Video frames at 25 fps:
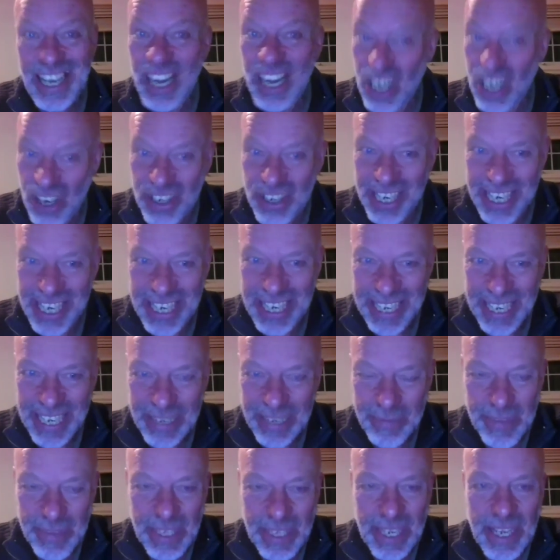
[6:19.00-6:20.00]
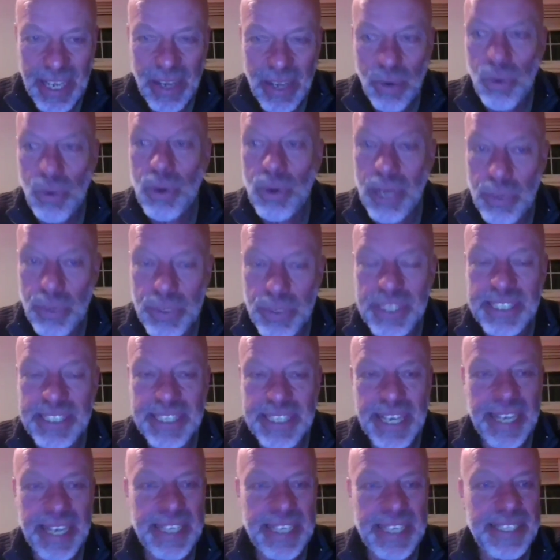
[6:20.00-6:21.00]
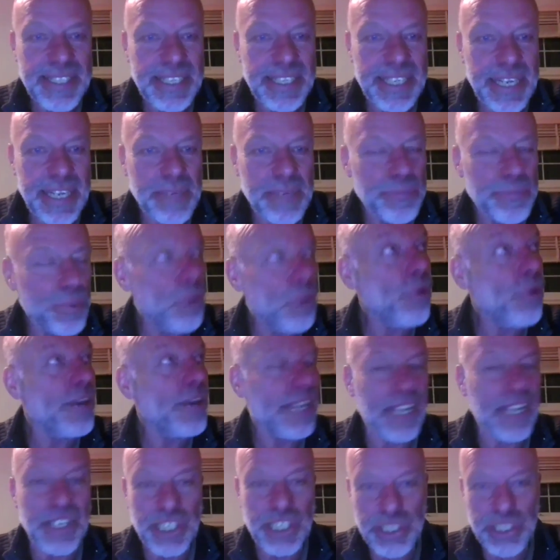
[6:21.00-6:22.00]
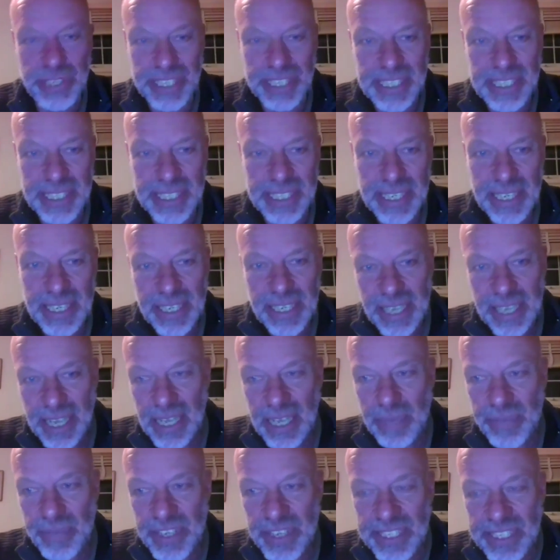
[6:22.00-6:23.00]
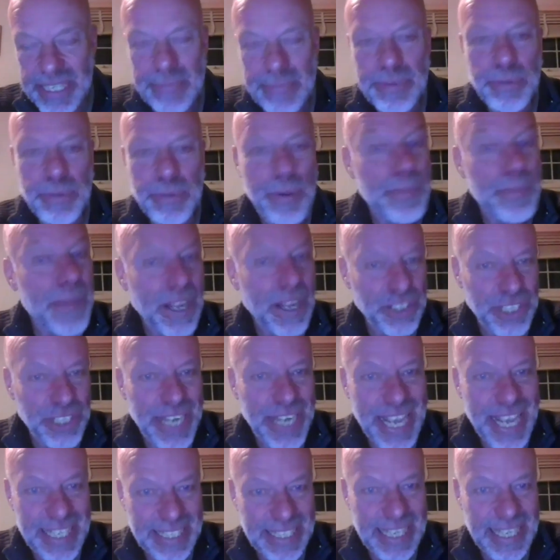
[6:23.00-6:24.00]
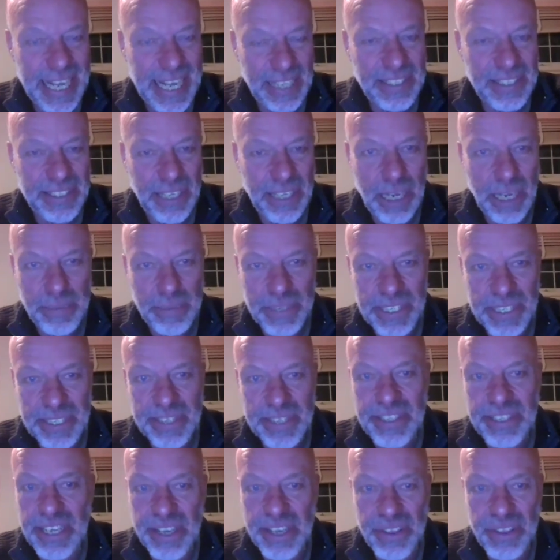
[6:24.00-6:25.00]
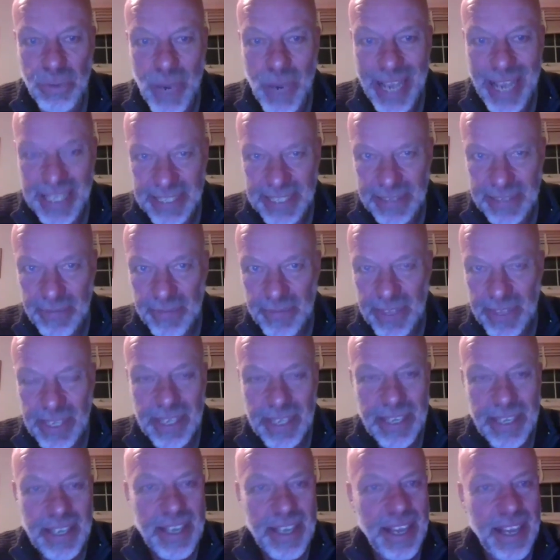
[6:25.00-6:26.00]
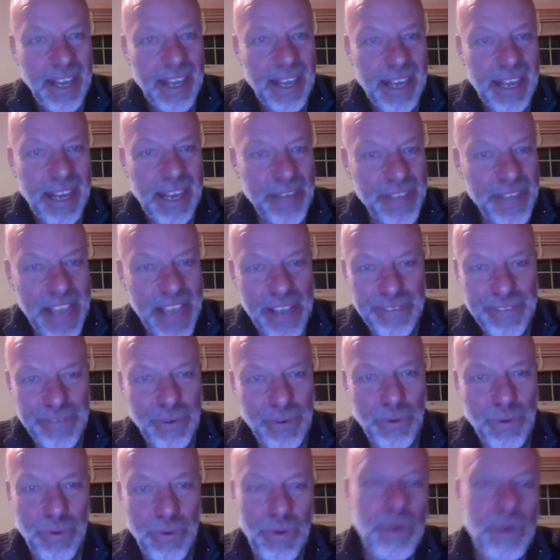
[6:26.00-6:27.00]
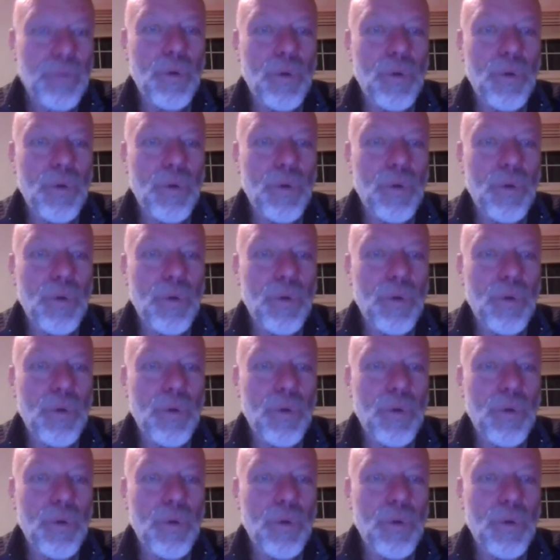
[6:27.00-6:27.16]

aren't clear. All I would say is that in poorer countries, there seems to be much less Alzheimer's than in the West. And therefore,